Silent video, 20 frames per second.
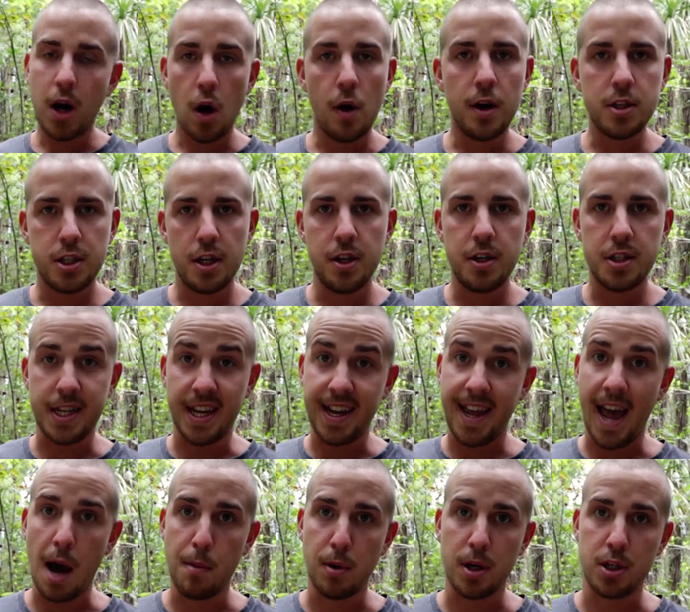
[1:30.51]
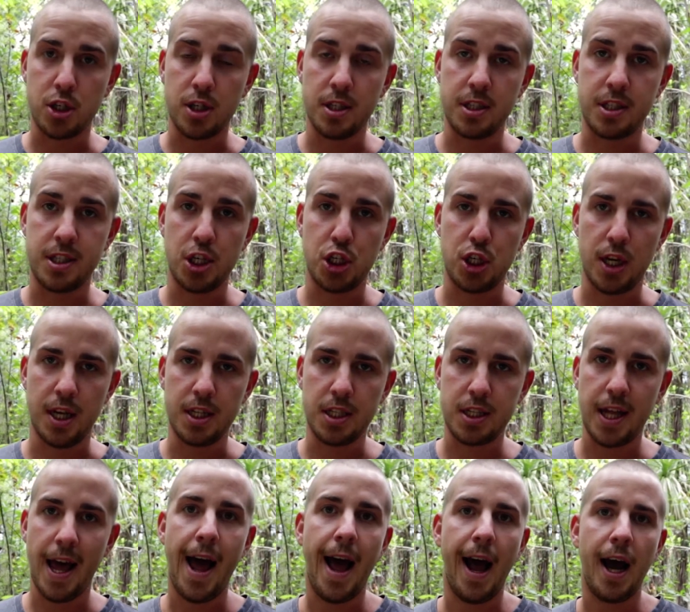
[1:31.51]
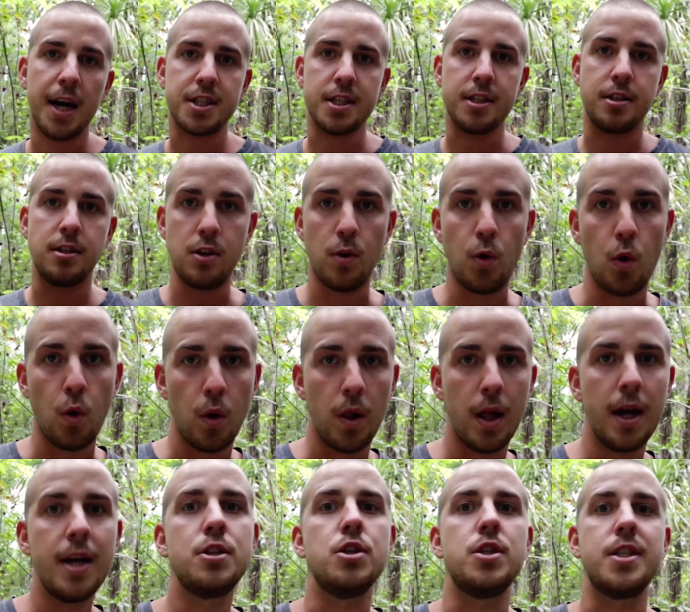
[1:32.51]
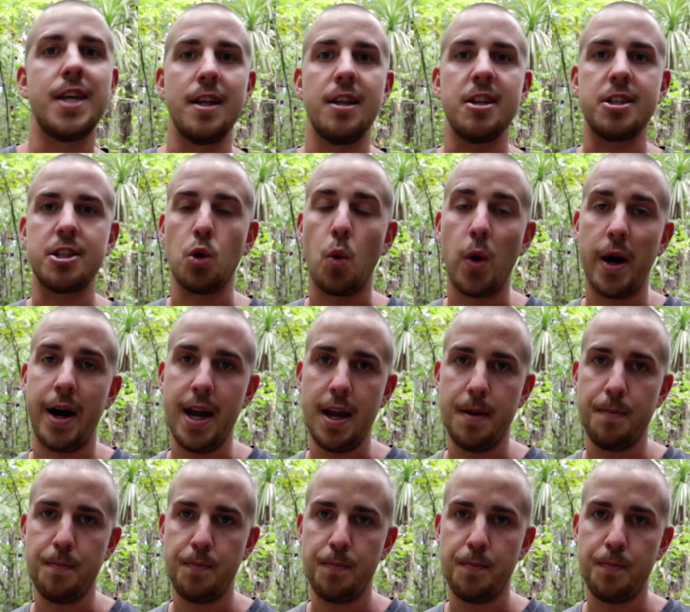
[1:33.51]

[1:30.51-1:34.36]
going to use in-camera transitions as a tool to tell a story.